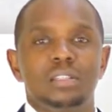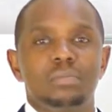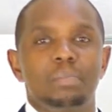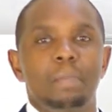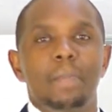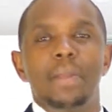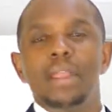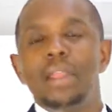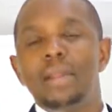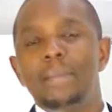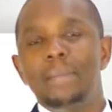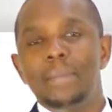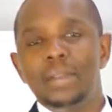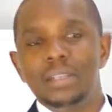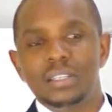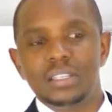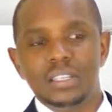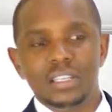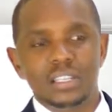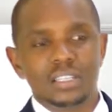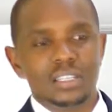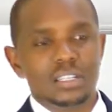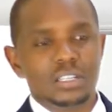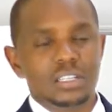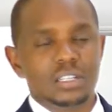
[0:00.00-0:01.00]
big
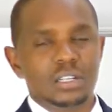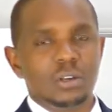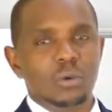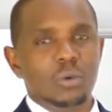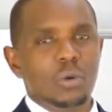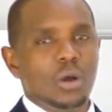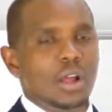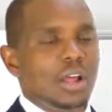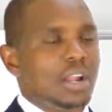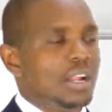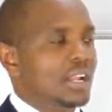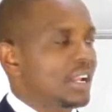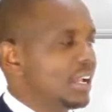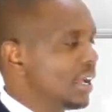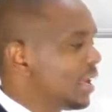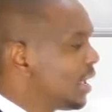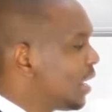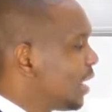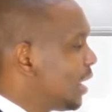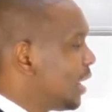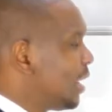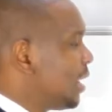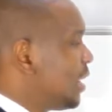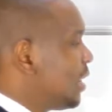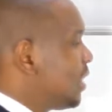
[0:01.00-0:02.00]
businesses requiring
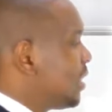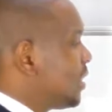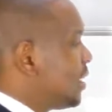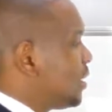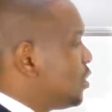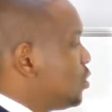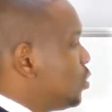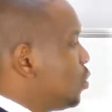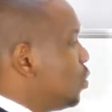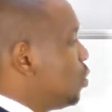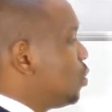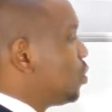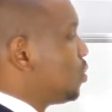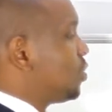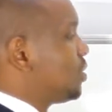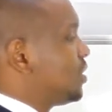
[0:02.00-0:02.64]
that you go